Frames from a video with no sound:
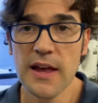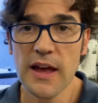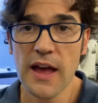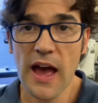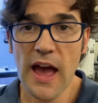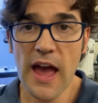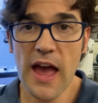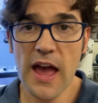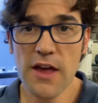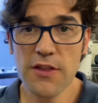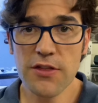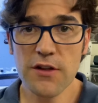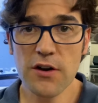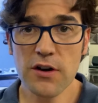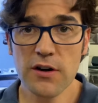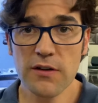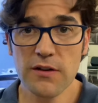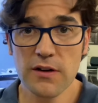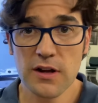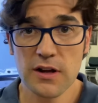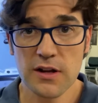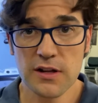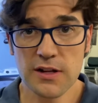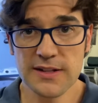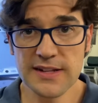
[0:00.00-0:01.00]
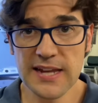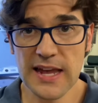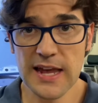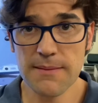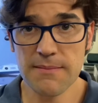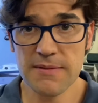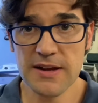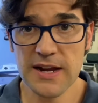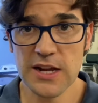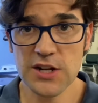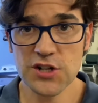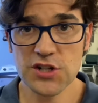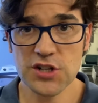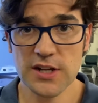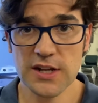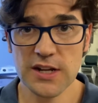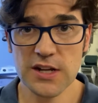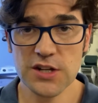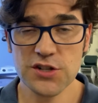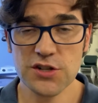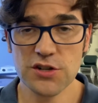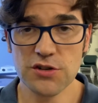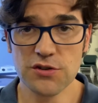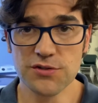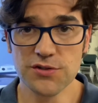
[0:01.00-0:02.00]
Other contamination
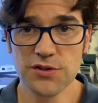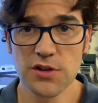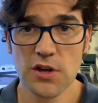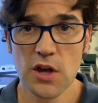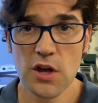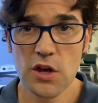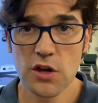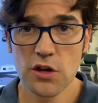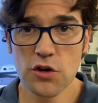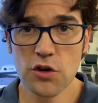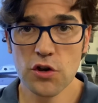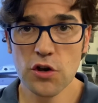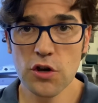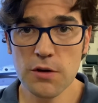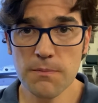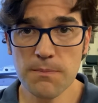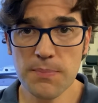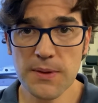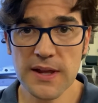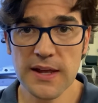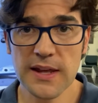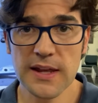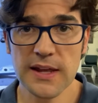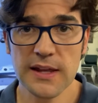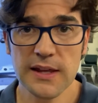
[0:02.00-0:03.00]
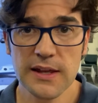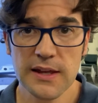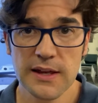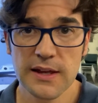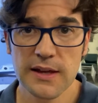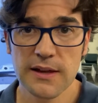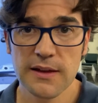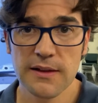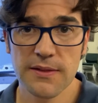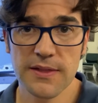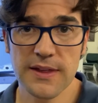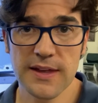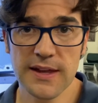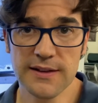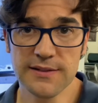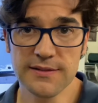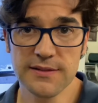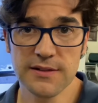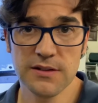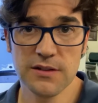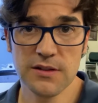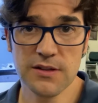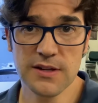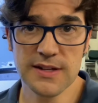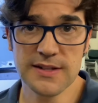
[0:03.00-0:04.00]
issues could be
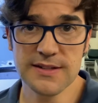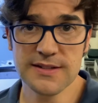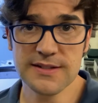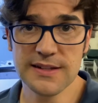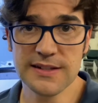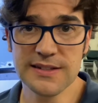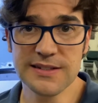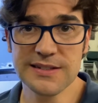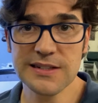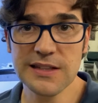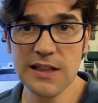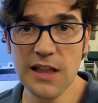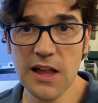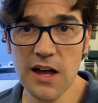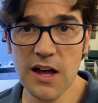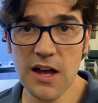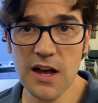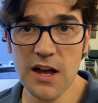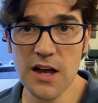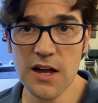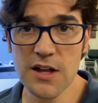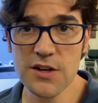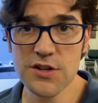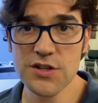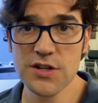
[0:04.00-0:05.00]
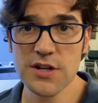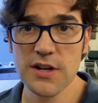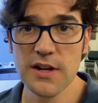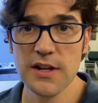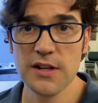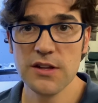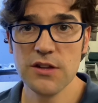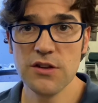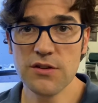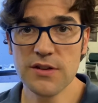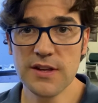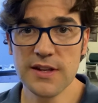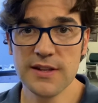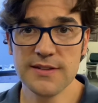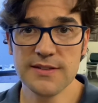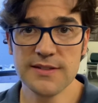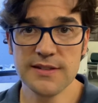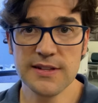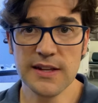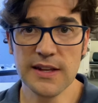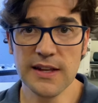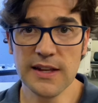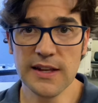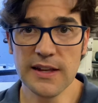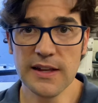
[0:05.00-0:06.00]
this. You can see sludge, you can
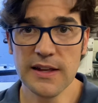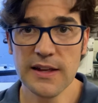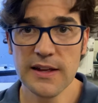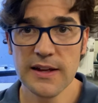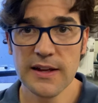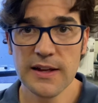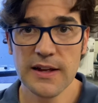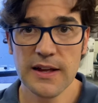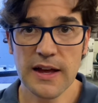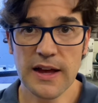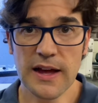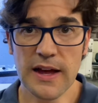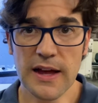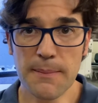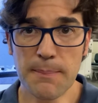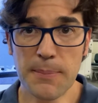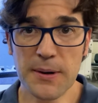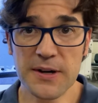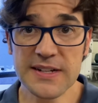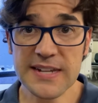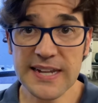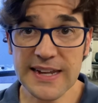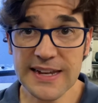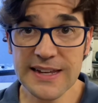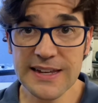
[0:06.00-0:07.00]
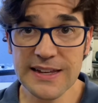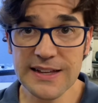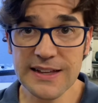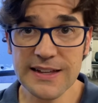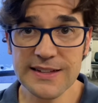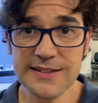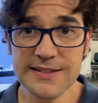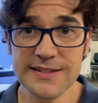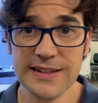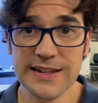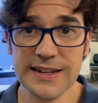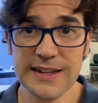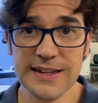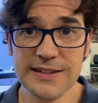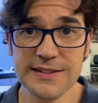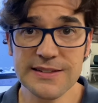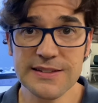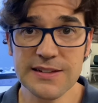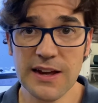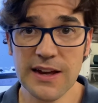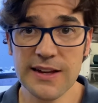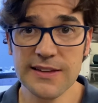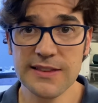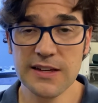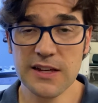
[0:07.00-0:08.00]
see uh, particulates
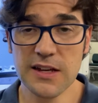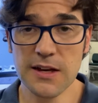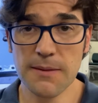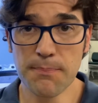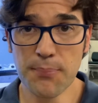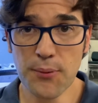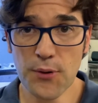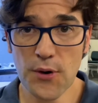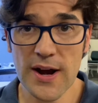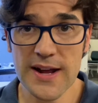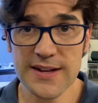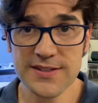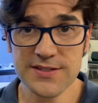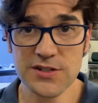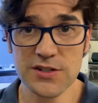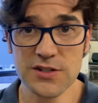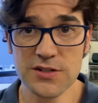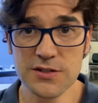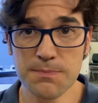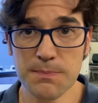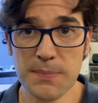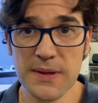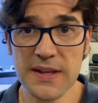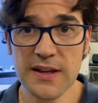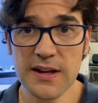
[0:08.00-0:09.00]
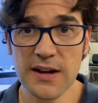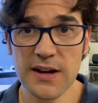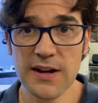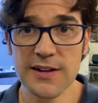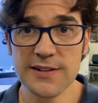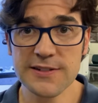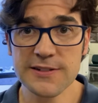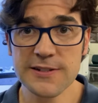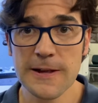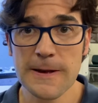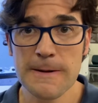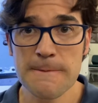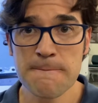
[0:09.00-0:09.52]
inside the compressors because